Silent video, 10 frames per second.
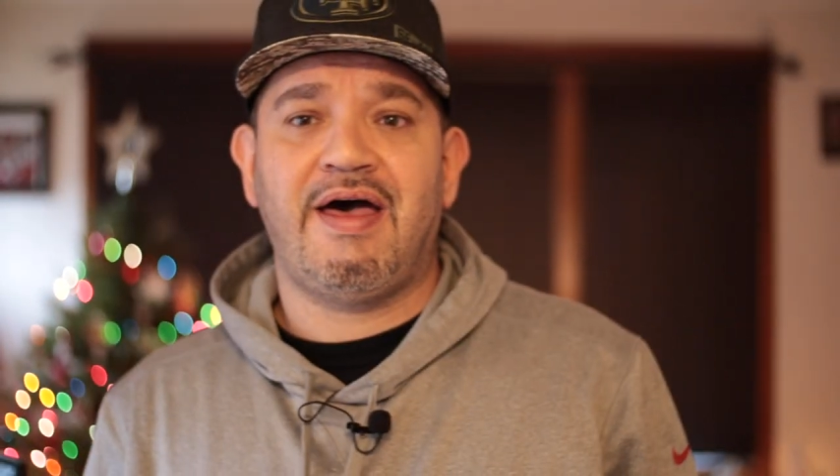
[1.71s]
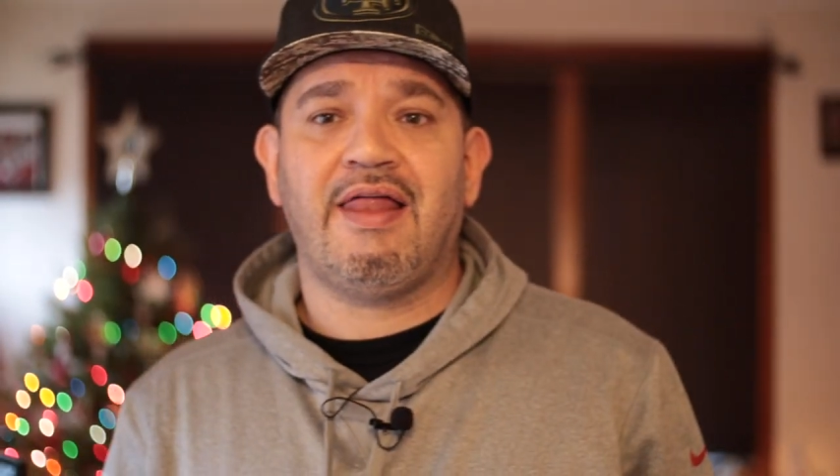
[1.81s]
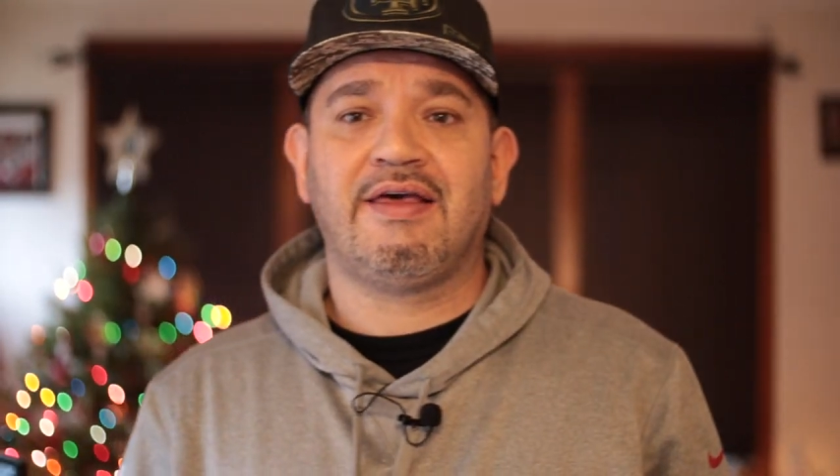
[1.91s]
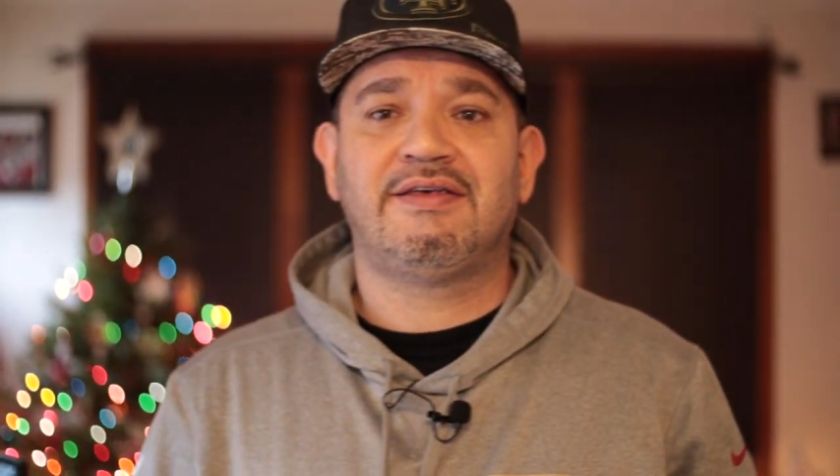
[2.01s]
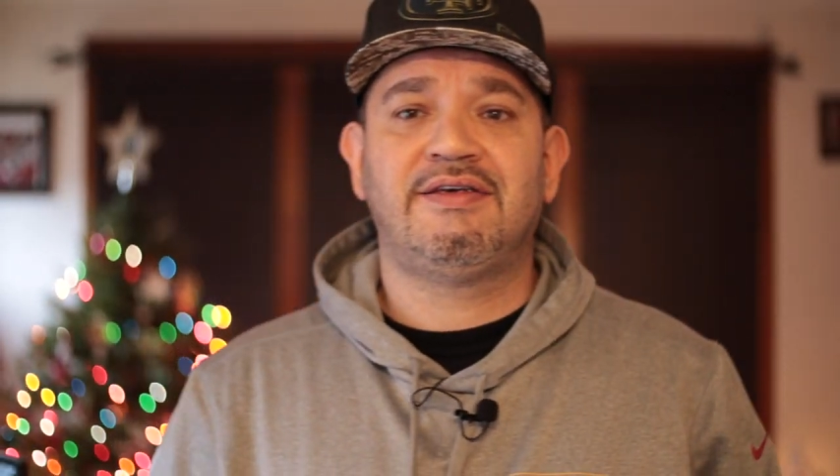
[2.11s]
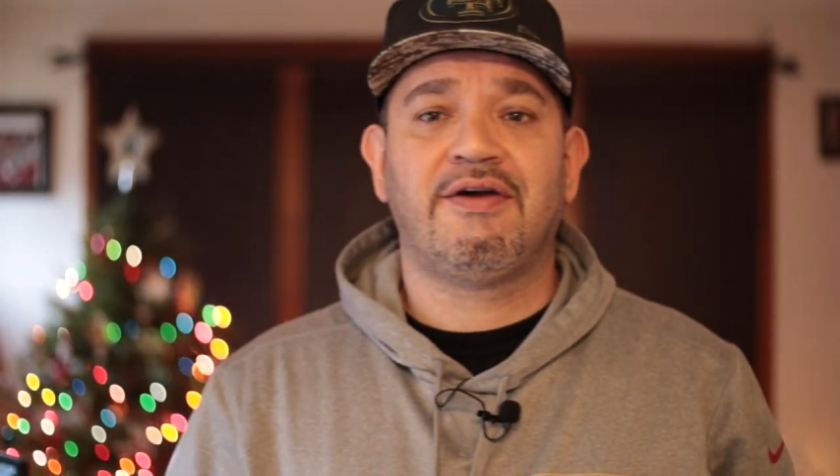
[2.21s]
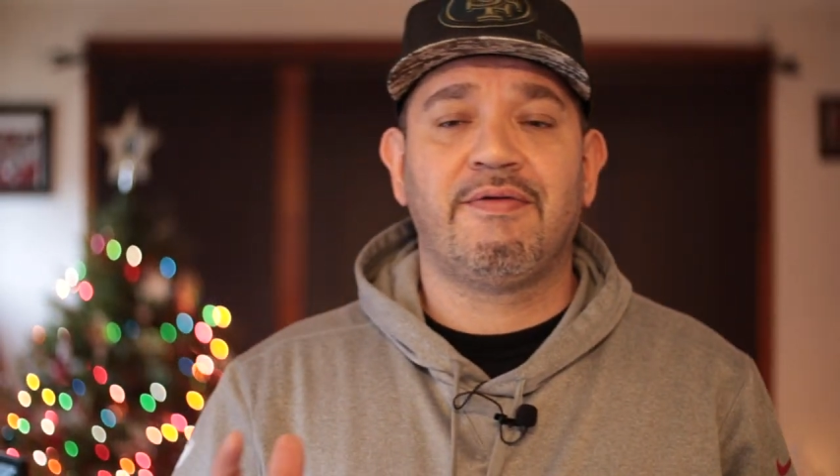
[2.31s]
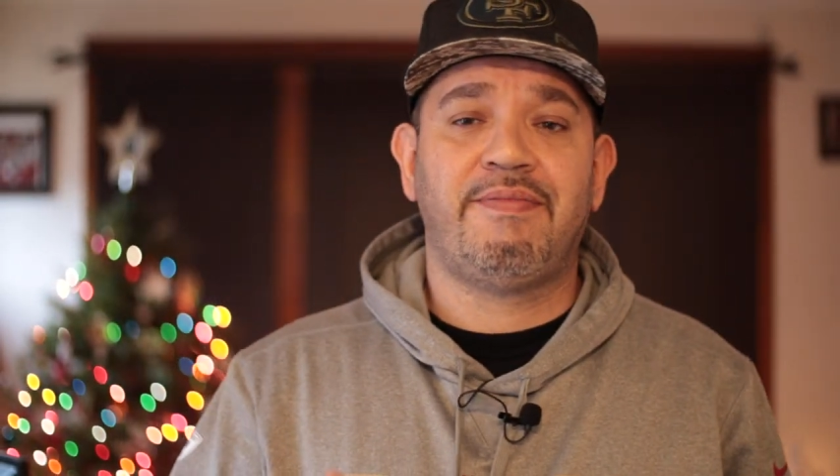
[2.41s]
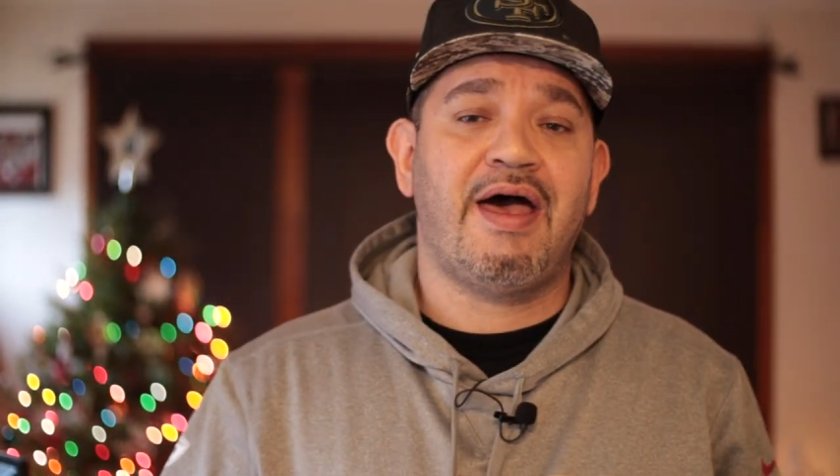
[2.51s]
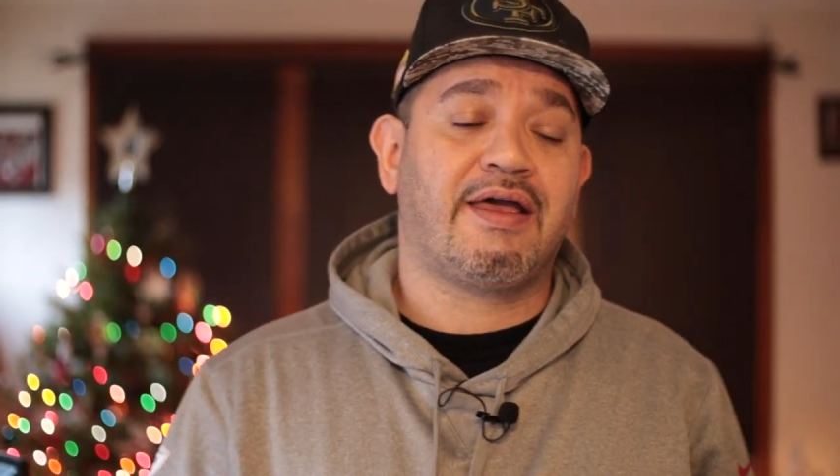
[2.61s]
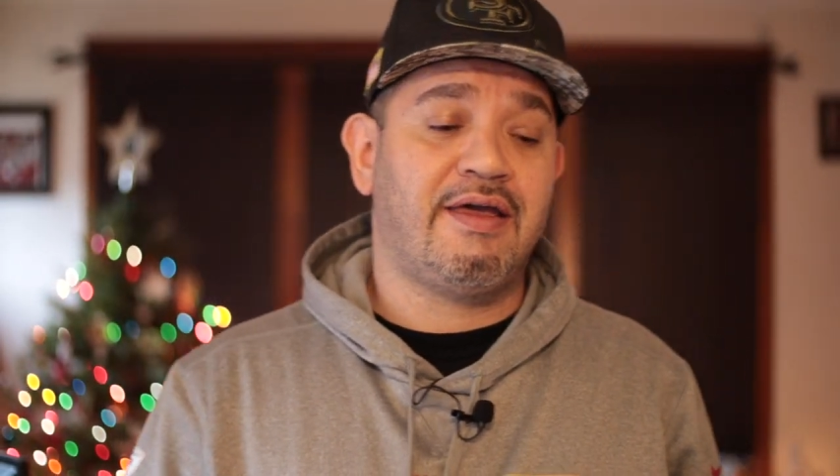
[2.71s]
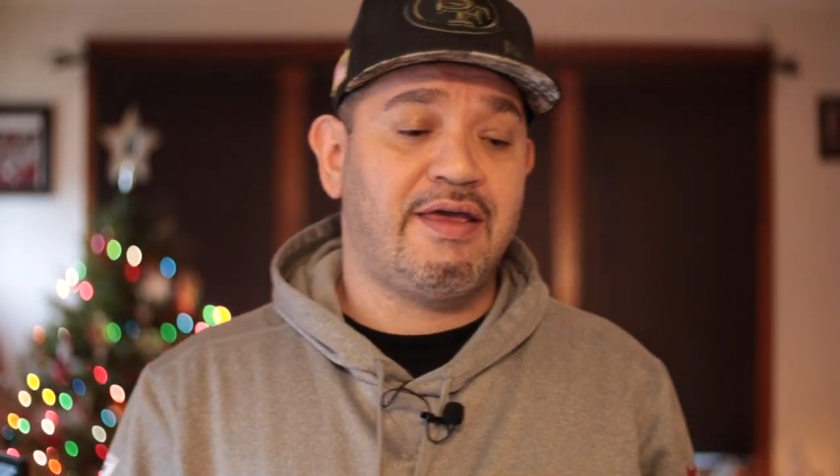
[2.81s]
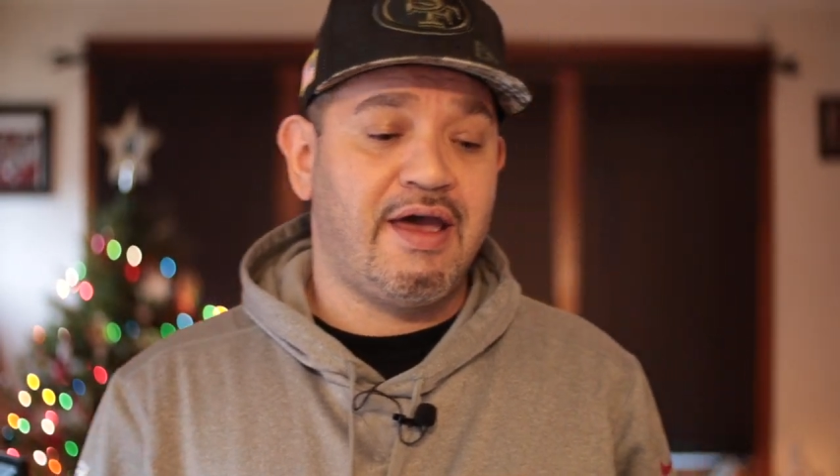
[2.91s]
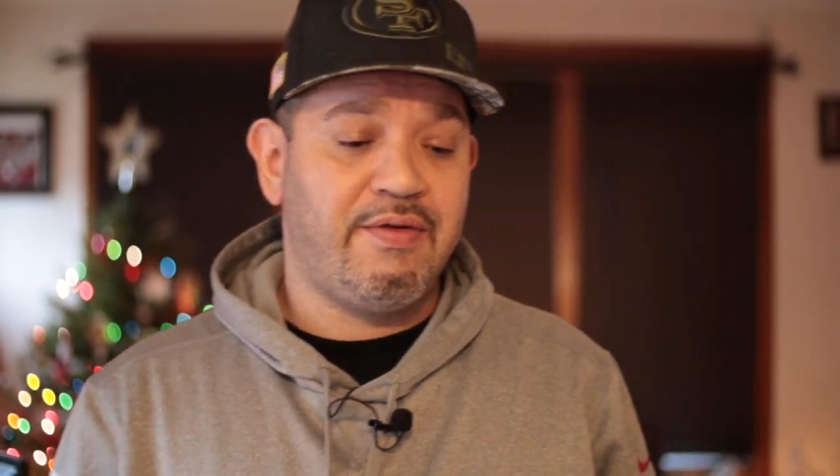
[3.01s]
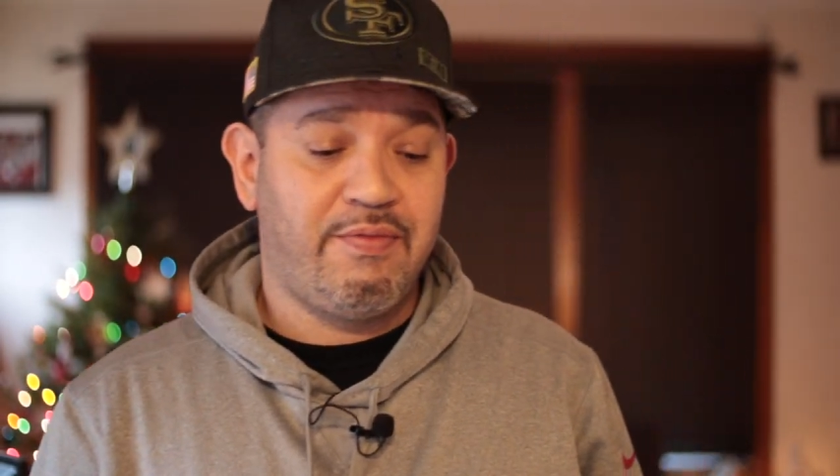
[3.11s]
Alex here, back
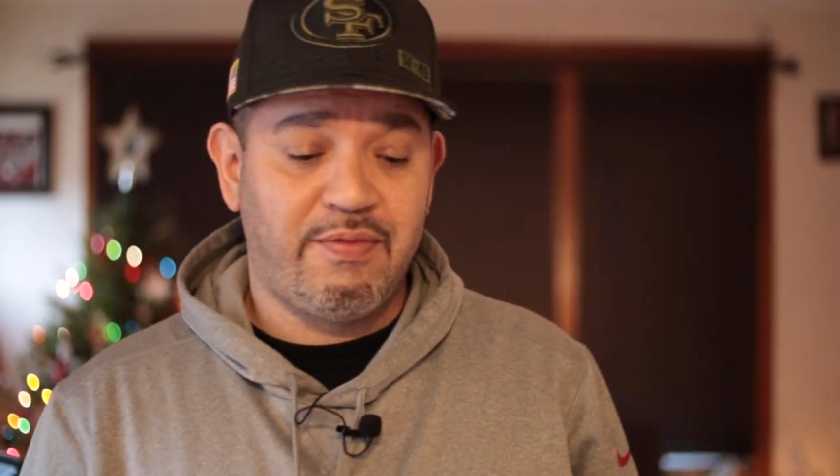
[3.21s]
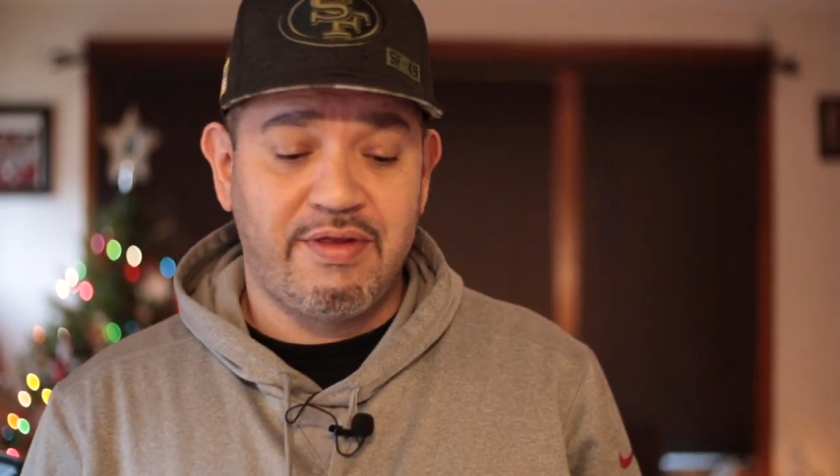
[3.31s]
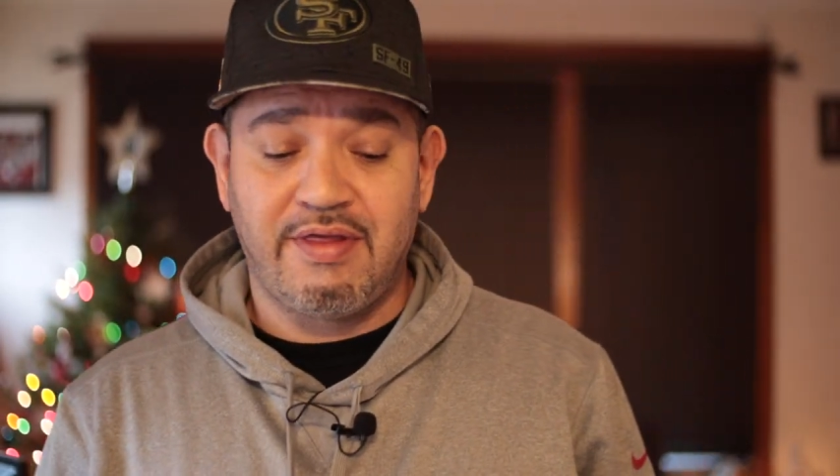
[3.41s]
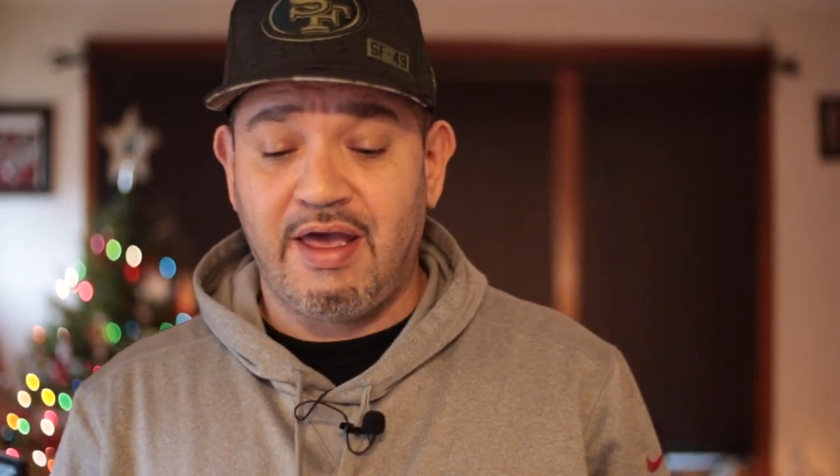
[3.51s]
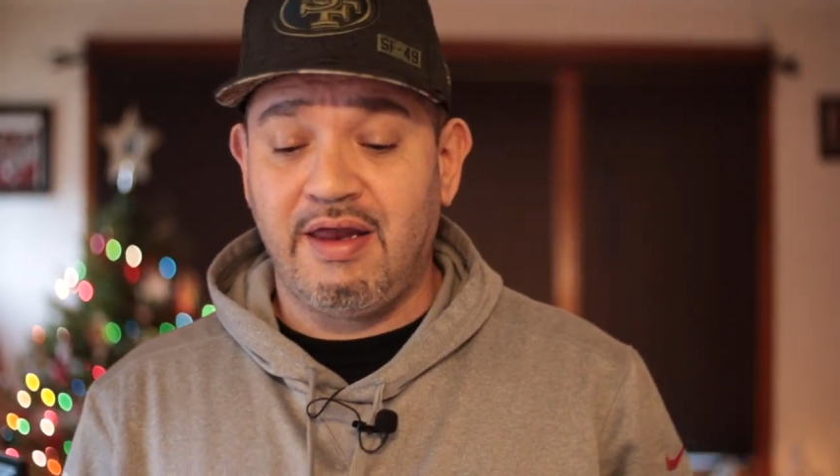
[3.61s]
again with